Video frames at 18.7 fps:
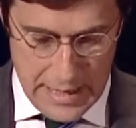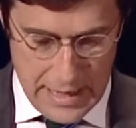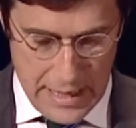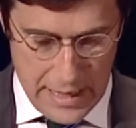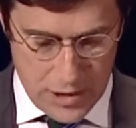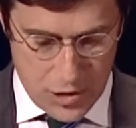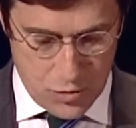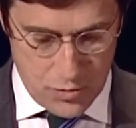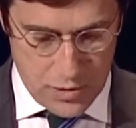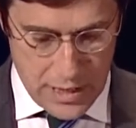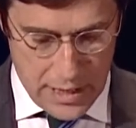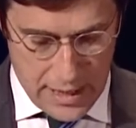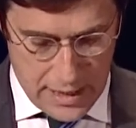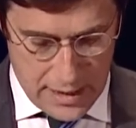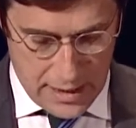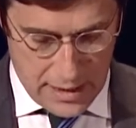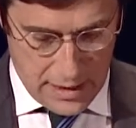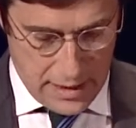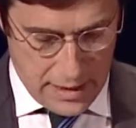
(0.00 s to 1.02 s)
And
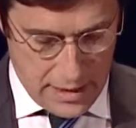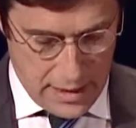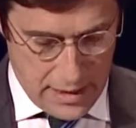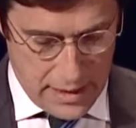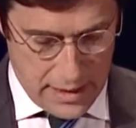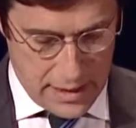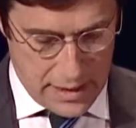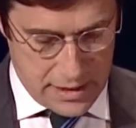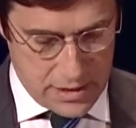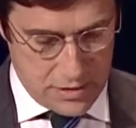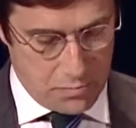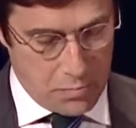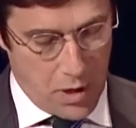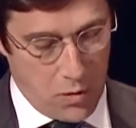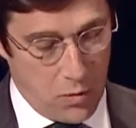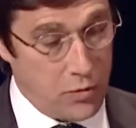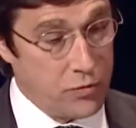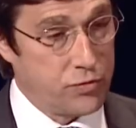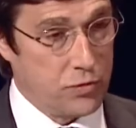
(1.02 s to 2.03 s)
today, it is a
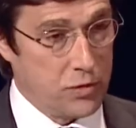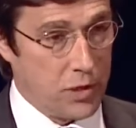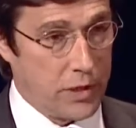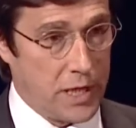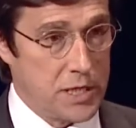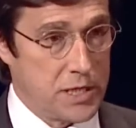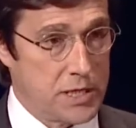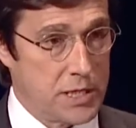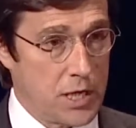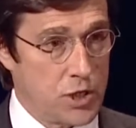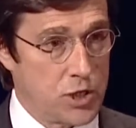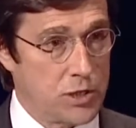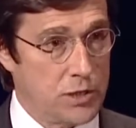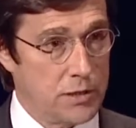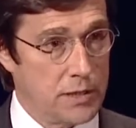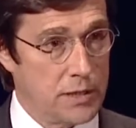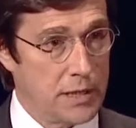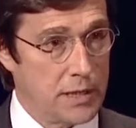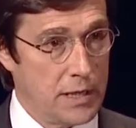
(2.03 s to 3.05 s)
powerful
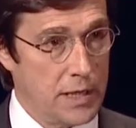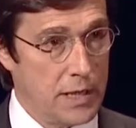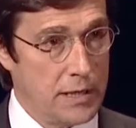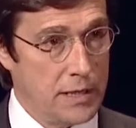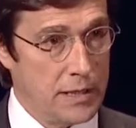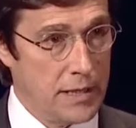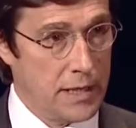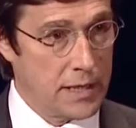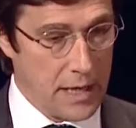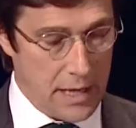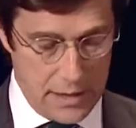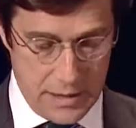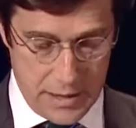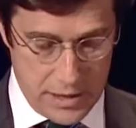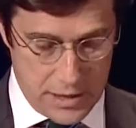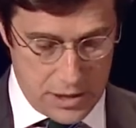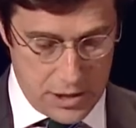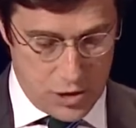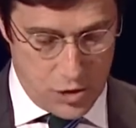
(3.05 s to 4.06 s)
organization, and
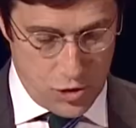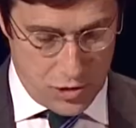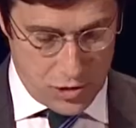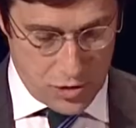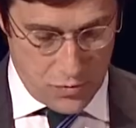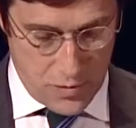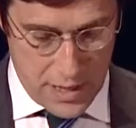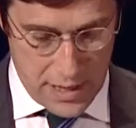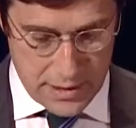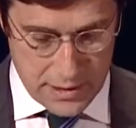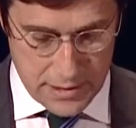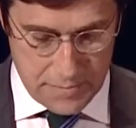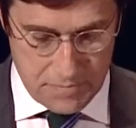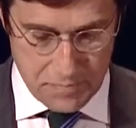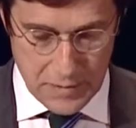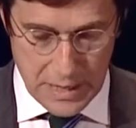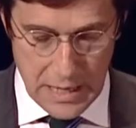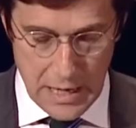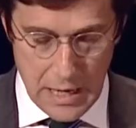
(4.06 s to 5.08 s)
this is just great.
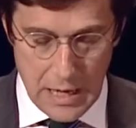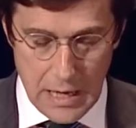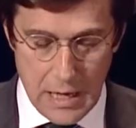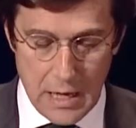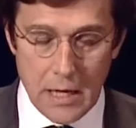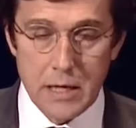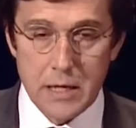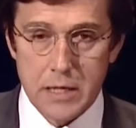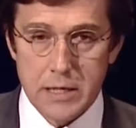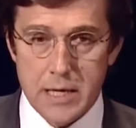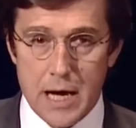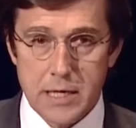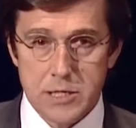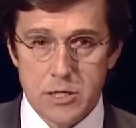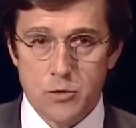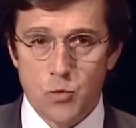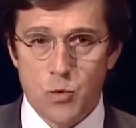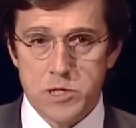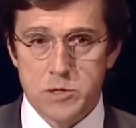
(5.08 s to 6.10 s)

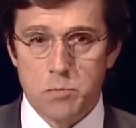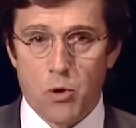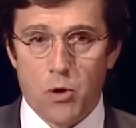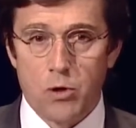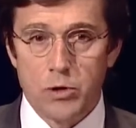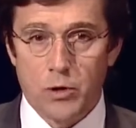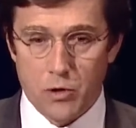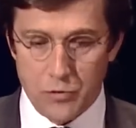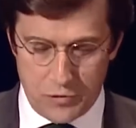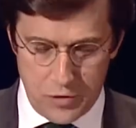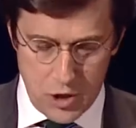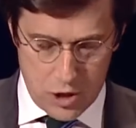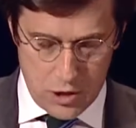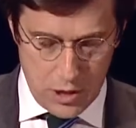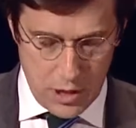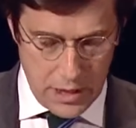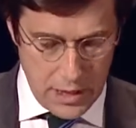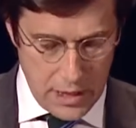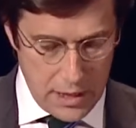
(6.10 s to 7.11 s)
Taxand was born
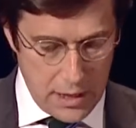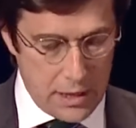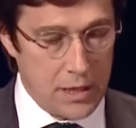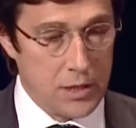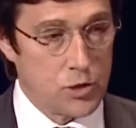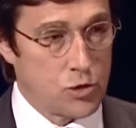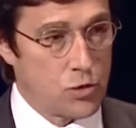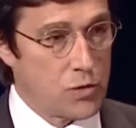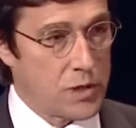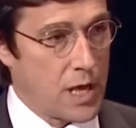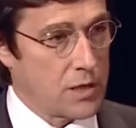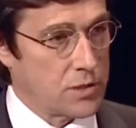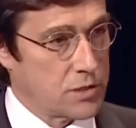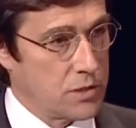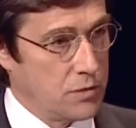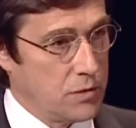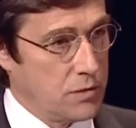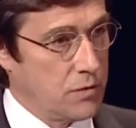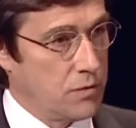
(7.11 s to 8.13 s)
officially in
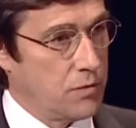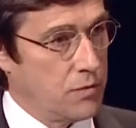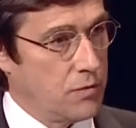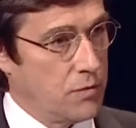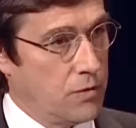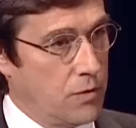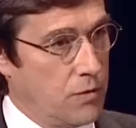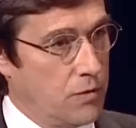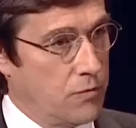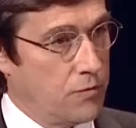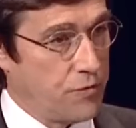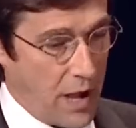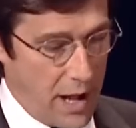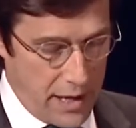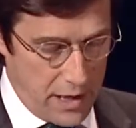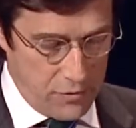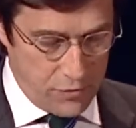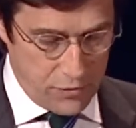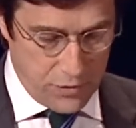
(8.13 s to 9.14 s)

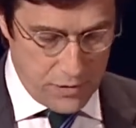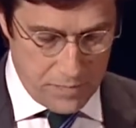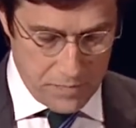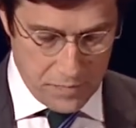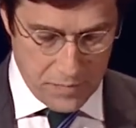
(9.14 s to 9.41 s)
2005,